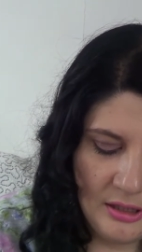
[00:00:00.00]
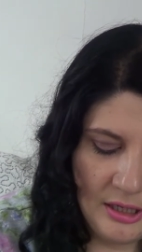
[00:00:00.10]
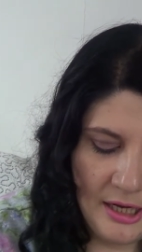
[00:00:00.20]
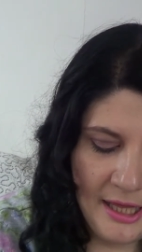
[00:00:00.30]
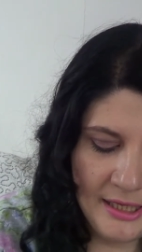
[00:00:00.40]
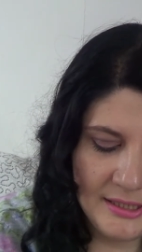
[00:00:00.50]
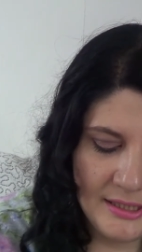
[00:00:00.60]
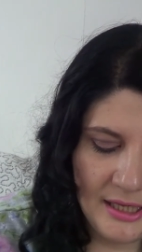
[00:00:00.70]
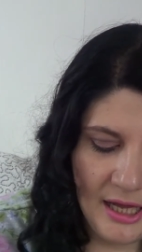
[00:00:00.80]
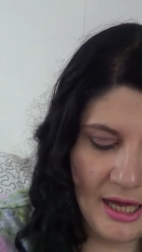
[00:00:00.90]

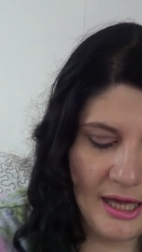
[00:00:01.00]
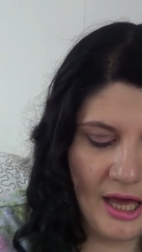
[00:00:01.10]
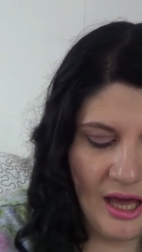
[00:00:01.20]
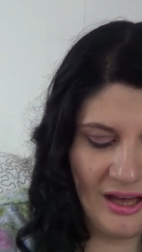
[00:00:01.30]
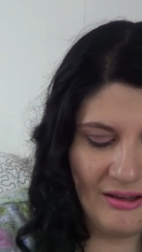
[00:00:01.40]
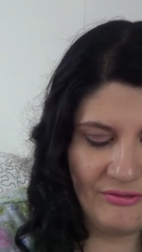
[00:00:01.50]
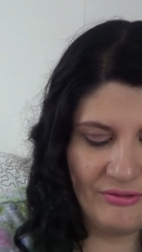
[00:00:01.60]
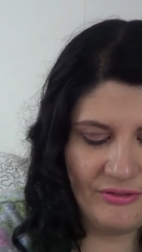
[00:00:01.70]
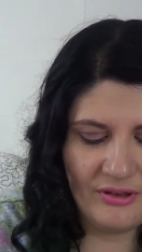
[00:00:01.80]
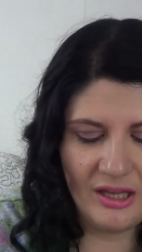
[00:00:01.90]
Next, I
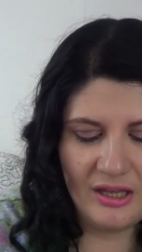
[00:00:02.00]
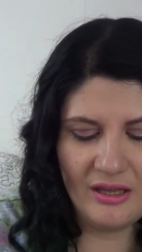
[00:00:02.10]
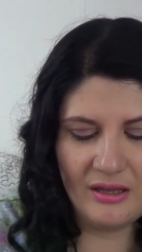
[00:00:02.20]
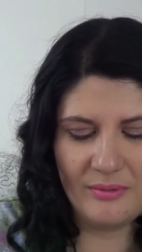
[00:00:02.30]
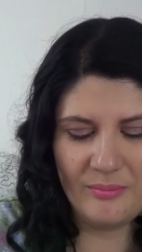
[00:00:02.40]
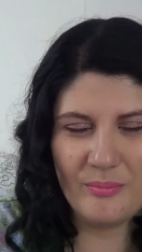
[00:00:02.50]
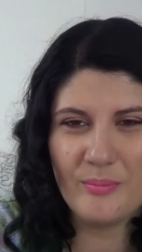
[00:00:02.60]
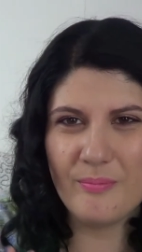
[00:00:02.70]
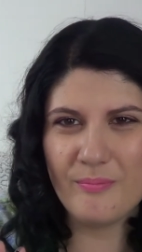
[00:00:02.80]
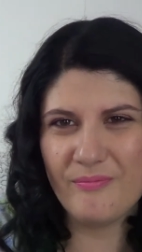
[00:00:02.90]
have a
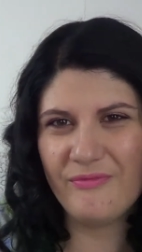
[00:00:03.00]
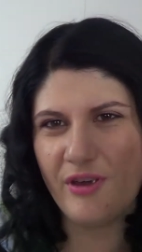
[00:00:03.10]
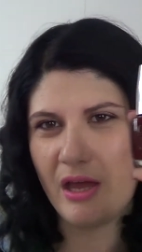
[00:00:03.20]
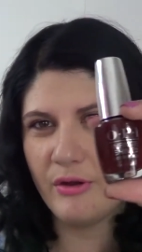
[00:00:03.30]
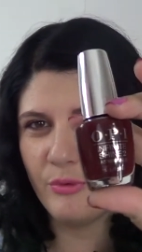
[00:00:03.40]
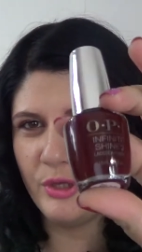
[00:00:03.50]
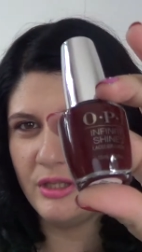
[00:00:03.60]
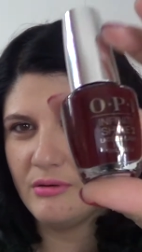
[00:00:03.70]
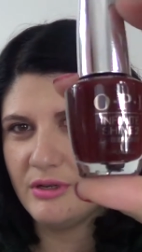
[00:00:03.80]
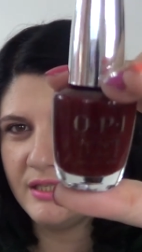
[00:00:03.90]
very
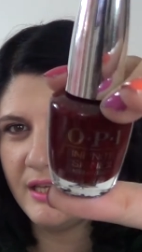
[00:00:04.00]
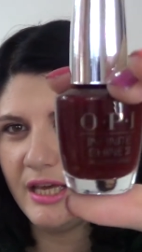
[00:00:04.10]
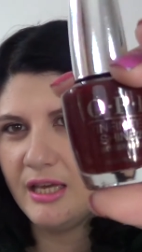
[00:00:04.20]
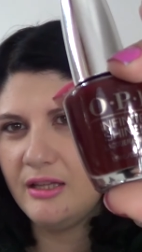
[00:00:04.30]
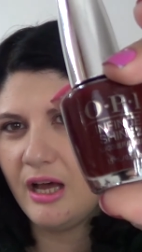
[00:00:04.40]
wintry shade.